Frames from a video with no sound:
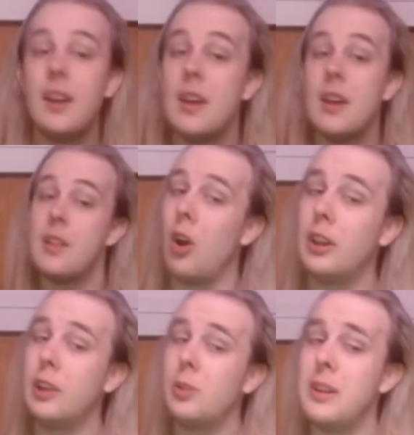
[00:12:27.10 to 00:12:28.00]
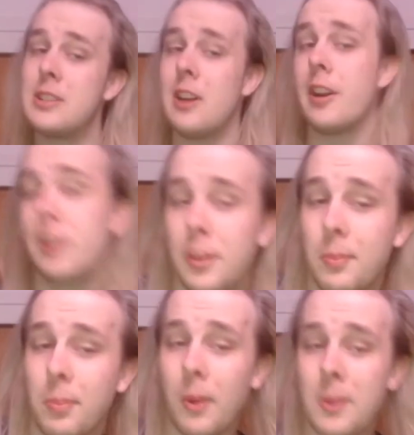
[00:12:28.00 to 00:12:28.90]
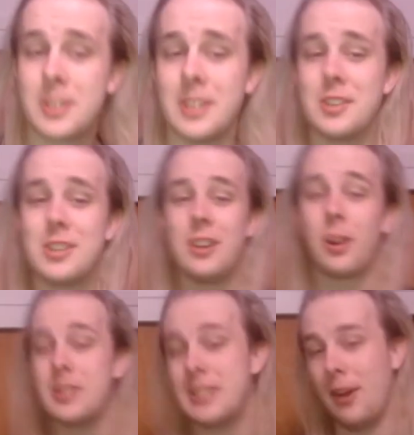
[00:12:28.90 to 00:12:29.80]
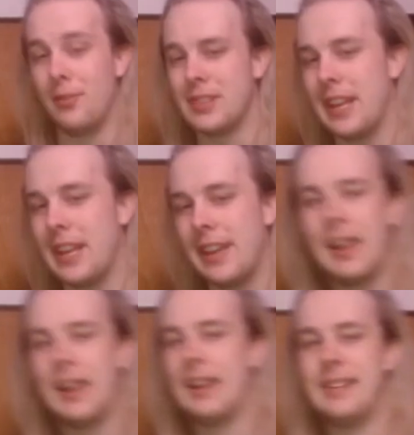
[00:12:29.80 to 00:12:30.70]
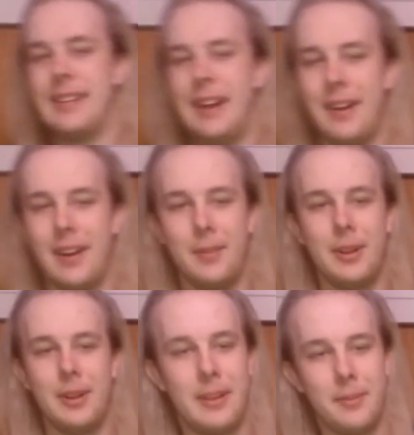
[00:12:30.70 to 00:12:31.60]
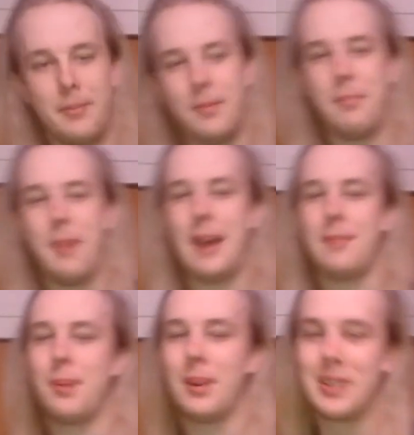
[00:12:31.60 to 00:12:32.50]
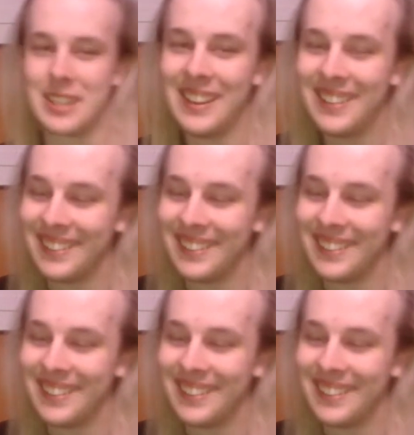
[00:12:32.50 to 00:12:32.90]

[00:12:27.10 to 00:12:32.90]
that Harley Quinn's not a good person. She herself is like, sorry, I'm a bad person.